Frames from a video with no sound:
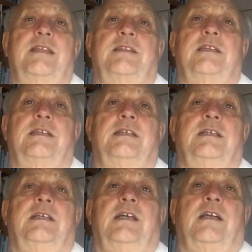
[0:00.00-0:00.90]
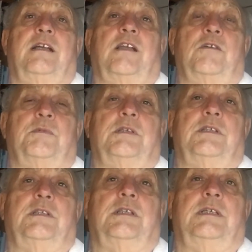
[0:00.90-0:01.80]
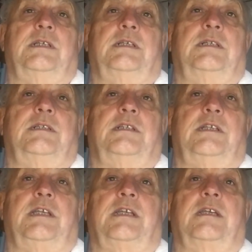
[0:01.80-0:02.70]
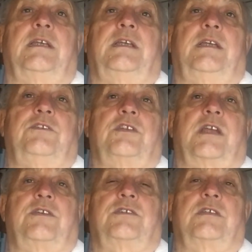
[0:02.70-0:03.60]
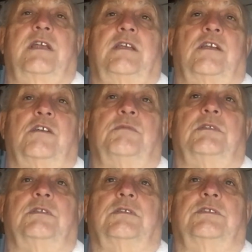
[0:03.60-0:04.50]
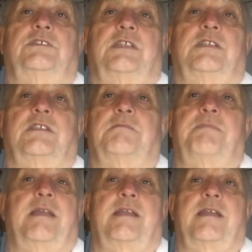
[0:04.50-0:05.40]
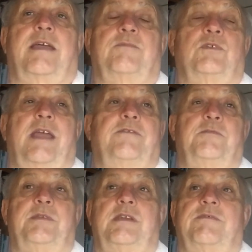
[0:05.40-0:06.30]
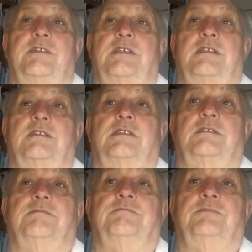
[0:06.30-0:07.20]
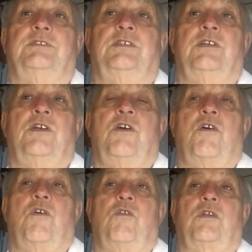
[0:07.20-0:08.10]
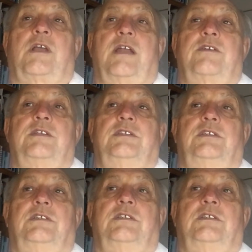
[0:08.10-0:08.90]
that the global learning, education and global citizen paradigm will have to be revisited. All countries